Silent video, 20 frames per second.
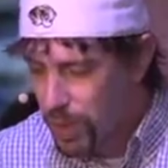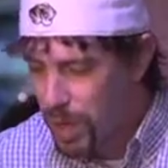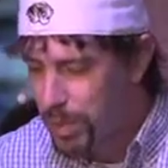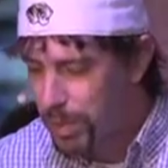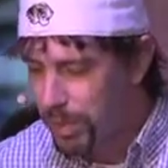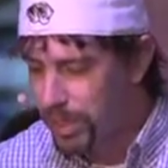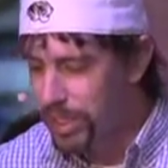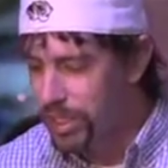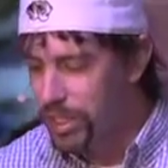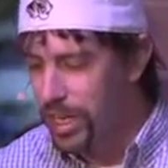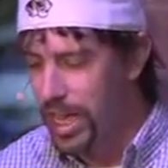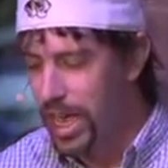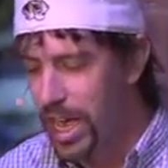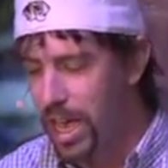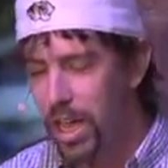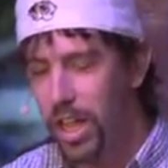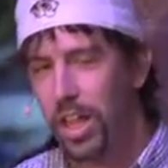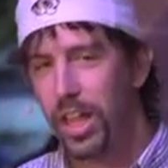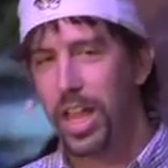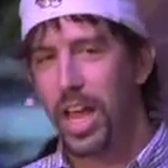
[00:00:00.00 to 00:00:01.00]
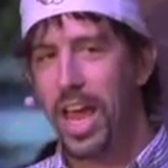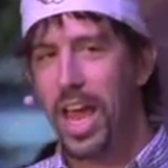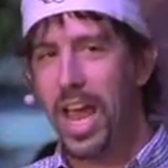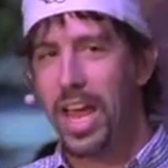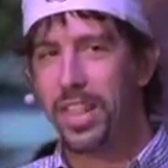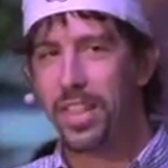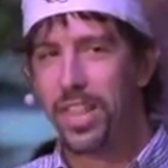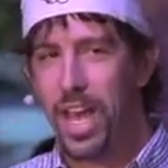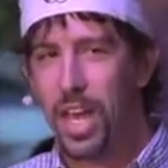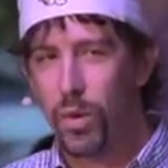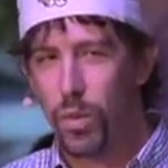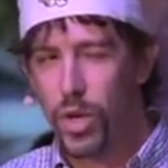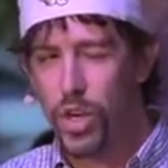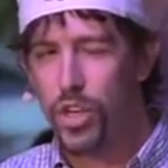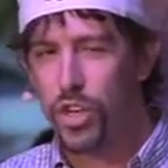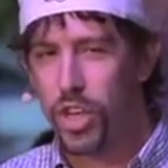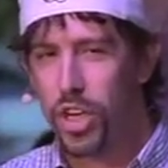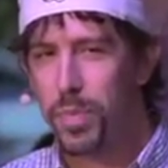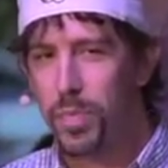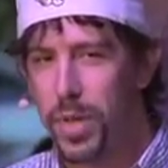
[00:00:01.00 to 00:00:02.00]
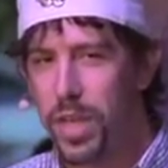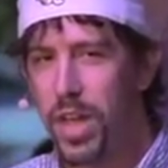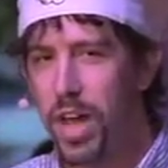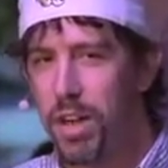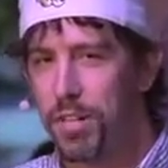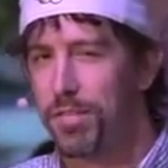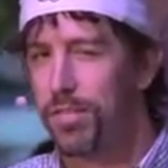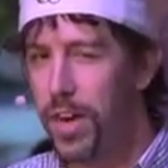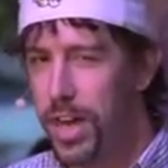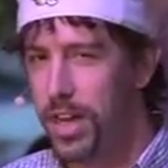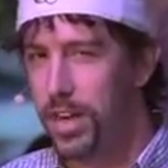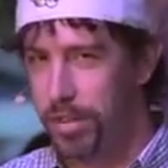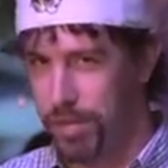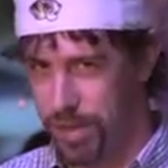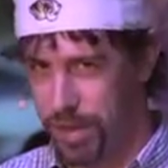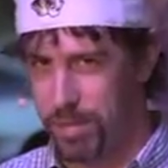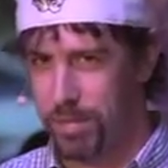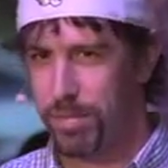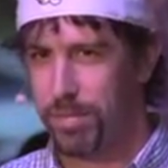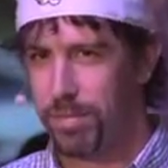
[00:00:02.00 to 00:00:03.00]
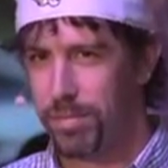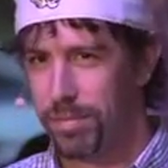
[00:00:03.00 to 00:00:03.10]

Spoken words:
people into hell and that we should be afraid of him.